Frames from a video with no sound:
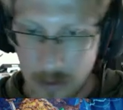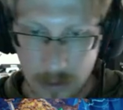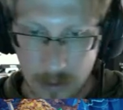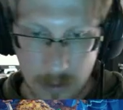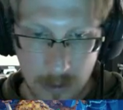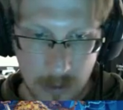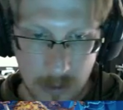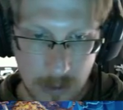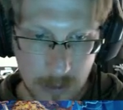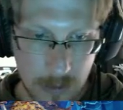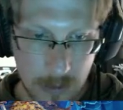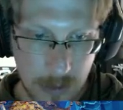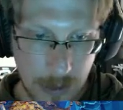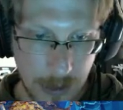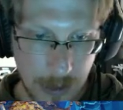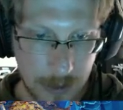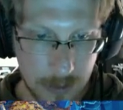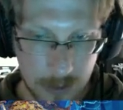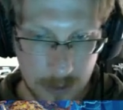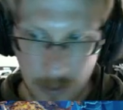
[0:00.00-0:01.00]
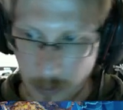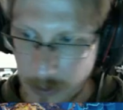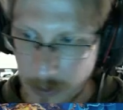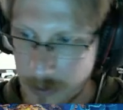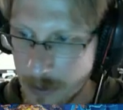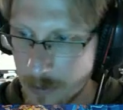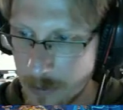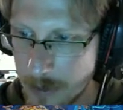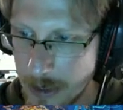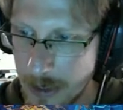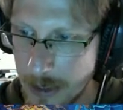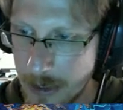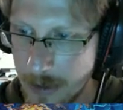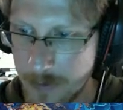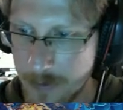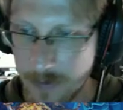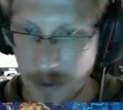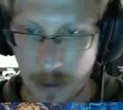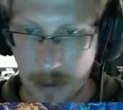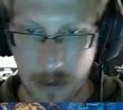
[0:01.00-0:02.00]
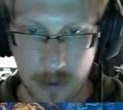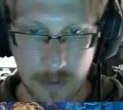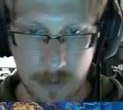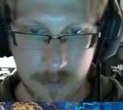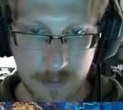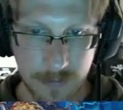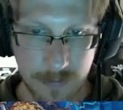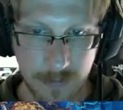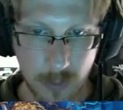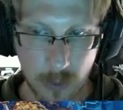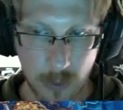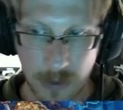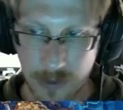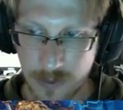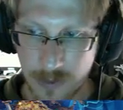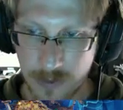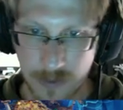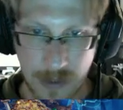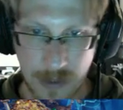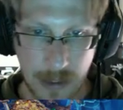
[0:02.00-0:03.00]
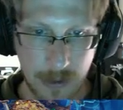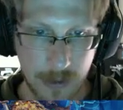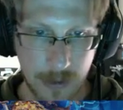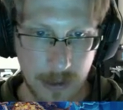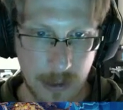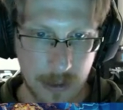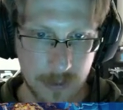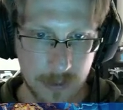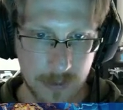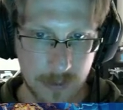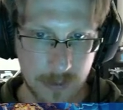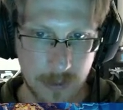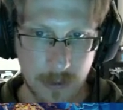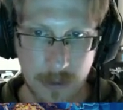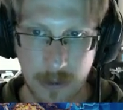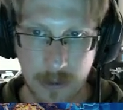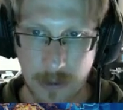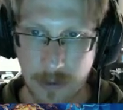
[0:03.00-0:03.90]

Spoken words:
Alright, so we don't have any forests out yet, so I'm going to go